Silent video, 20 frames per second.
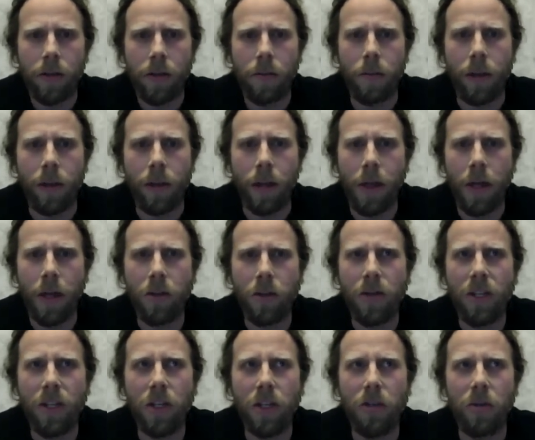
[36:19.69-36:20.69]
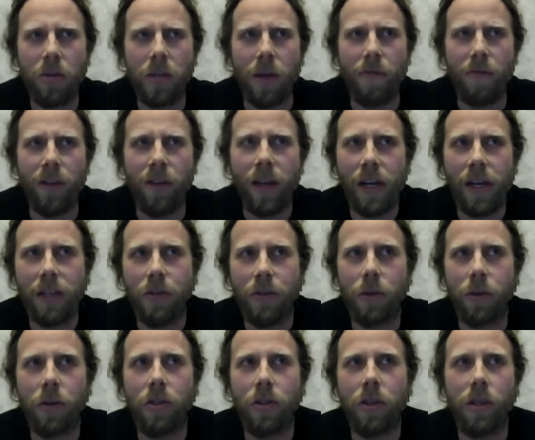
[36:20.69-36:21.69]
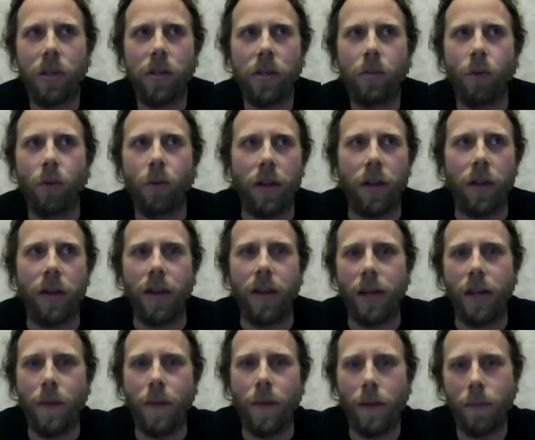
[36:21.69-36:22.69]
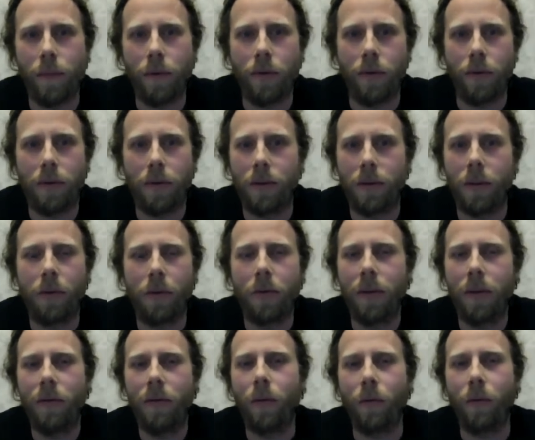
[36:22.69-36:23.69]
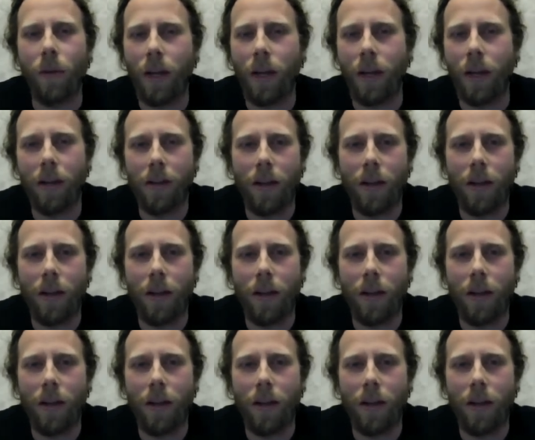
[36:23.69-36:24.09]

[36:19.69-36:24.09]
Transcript: But I think you need to do something else. You can't just write an email because they don't even read it.